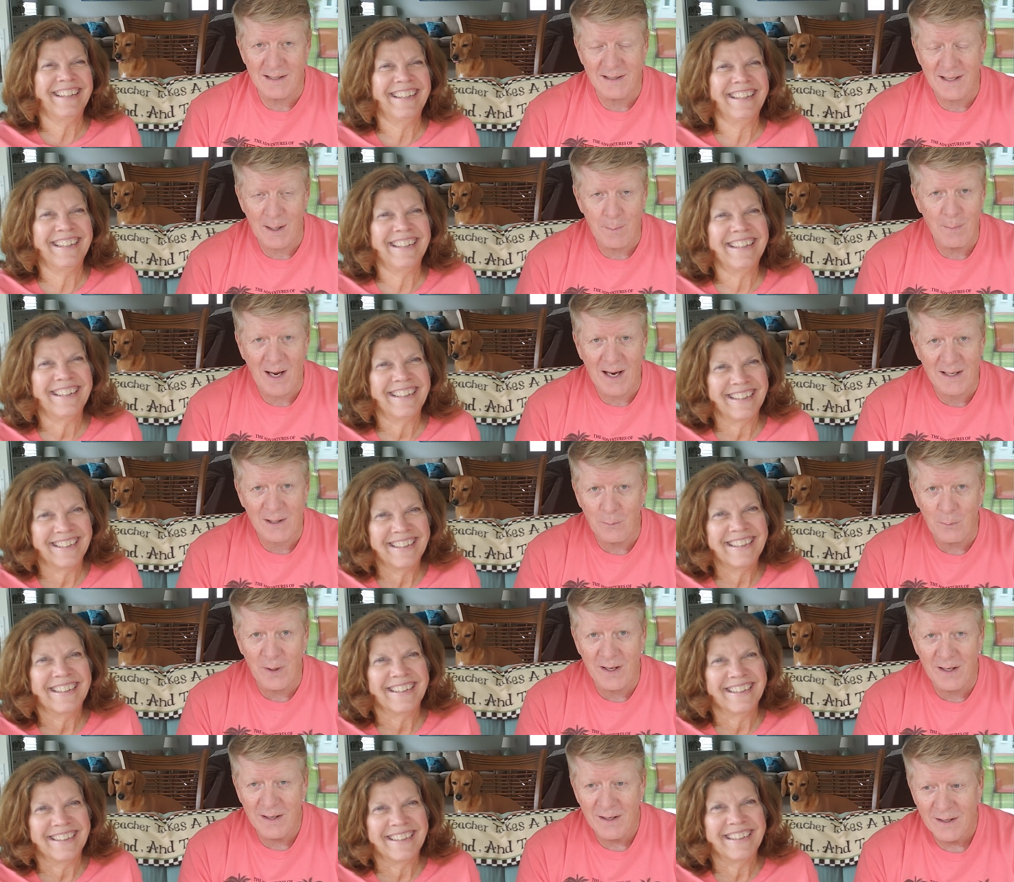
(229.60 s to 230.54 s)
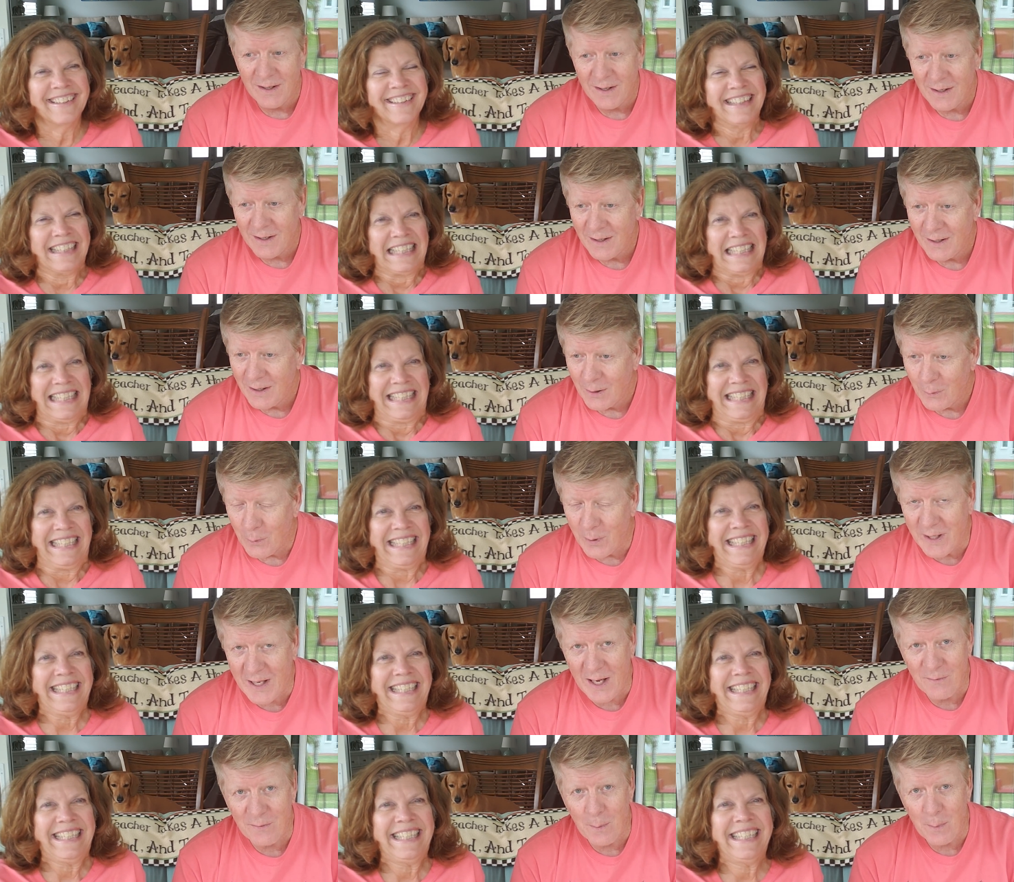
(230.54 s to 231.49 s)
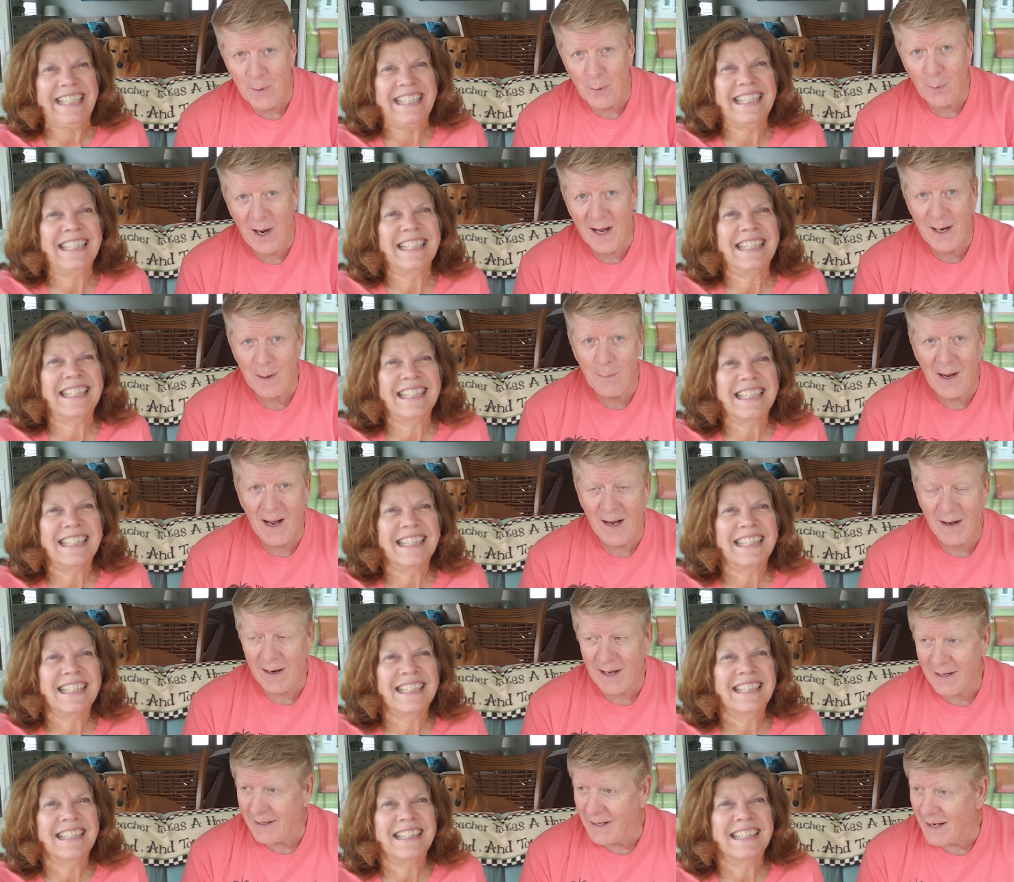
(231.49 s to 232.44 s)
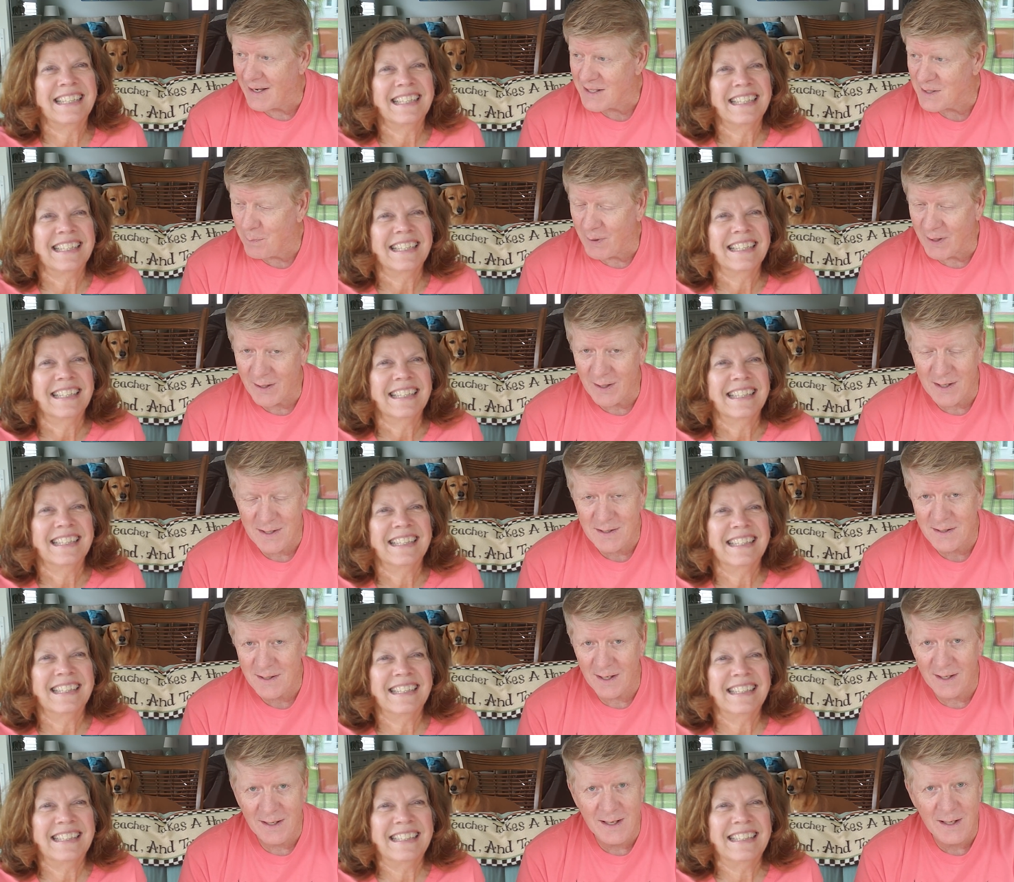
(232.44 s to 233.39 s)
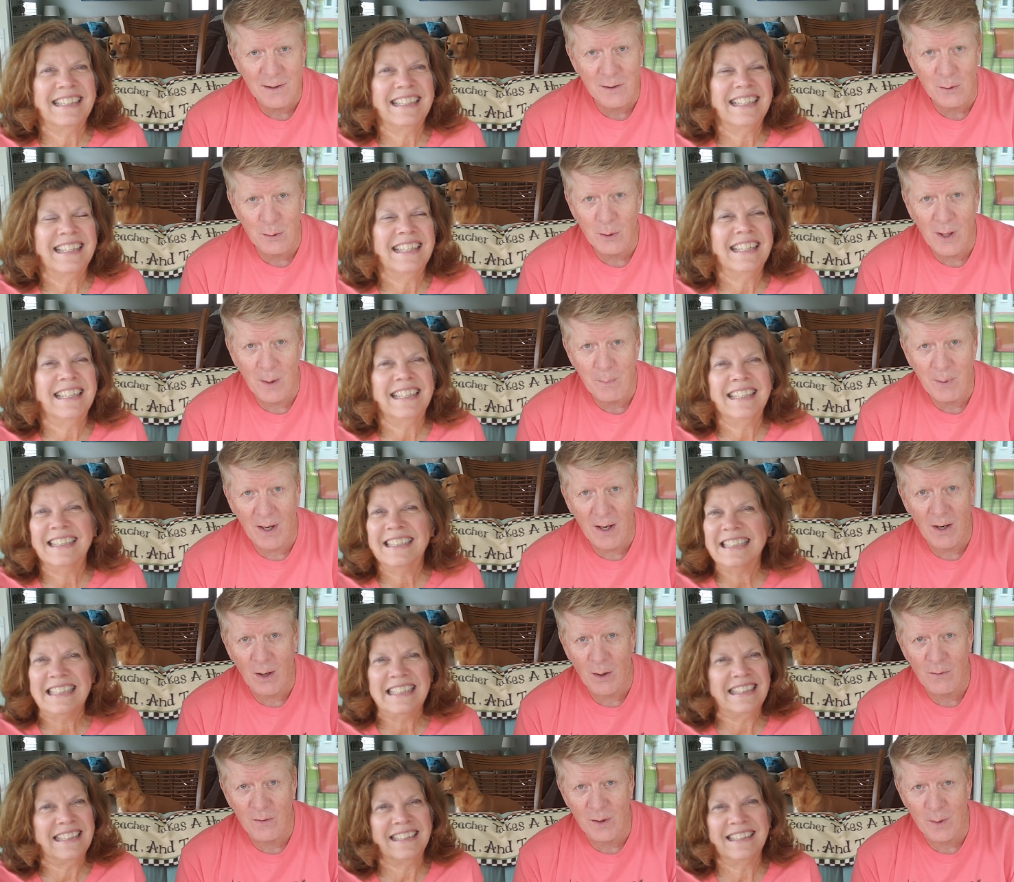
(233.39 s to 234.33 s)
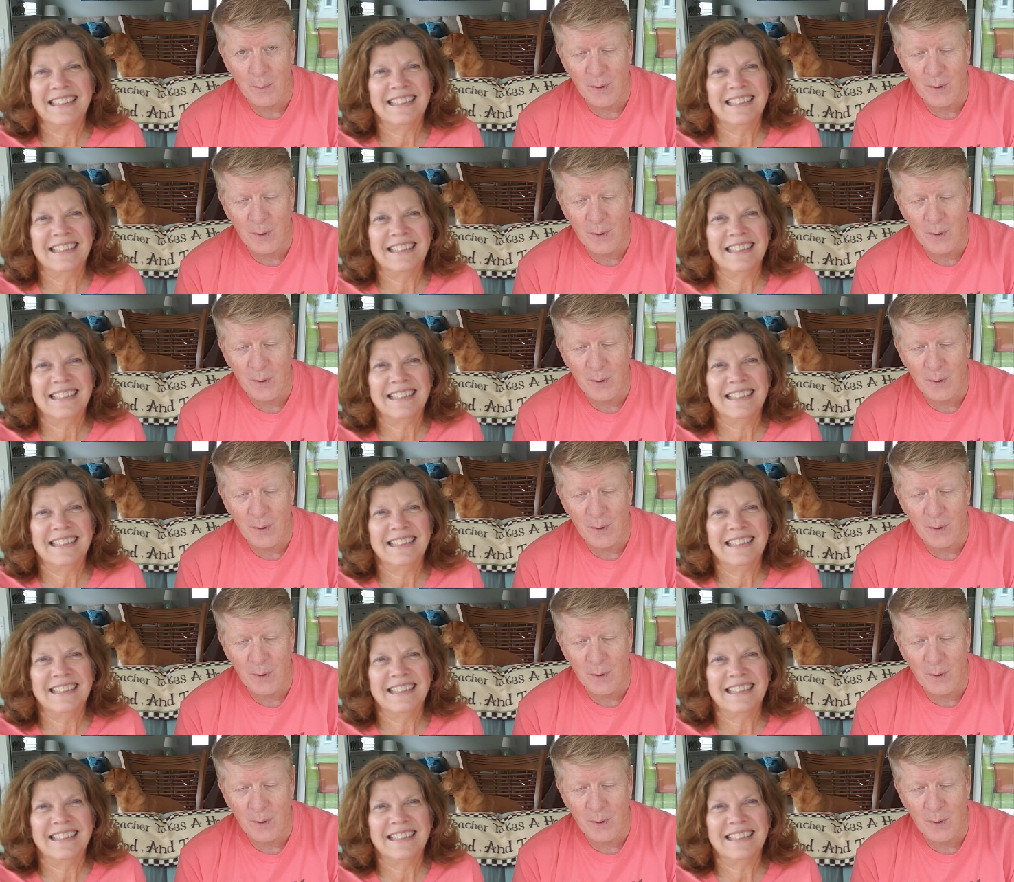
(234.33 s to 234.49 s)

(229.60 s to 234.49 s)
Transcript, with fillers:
Speaker 1: and came back, and we gave him the right amount, I guess, because he threw up all over the